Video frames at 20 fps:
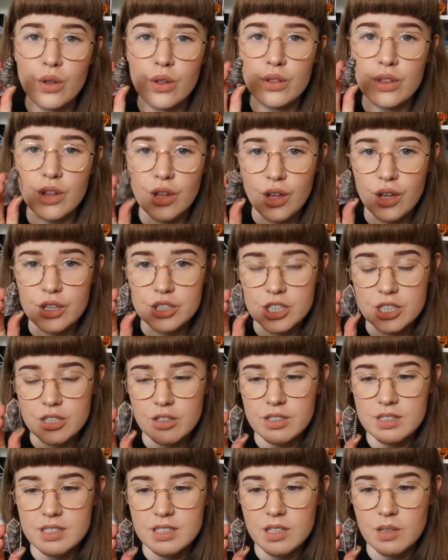the Shin
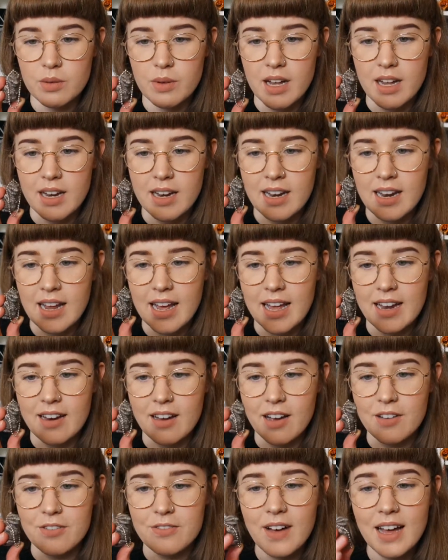Godzilla one, and
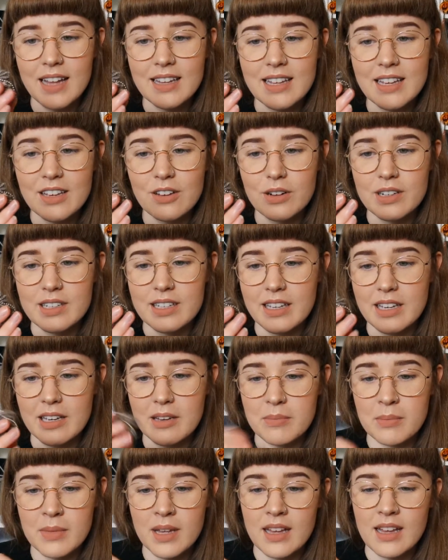I finally got
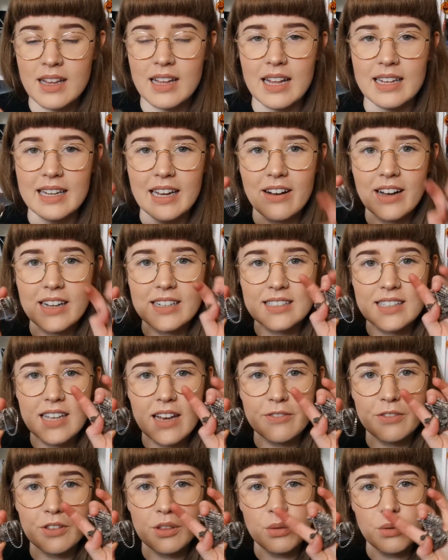him, and now I just
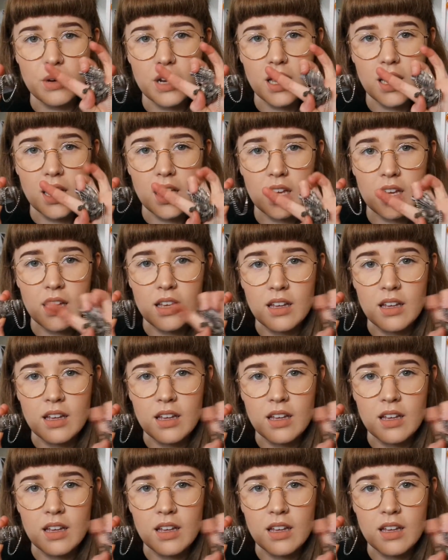have 3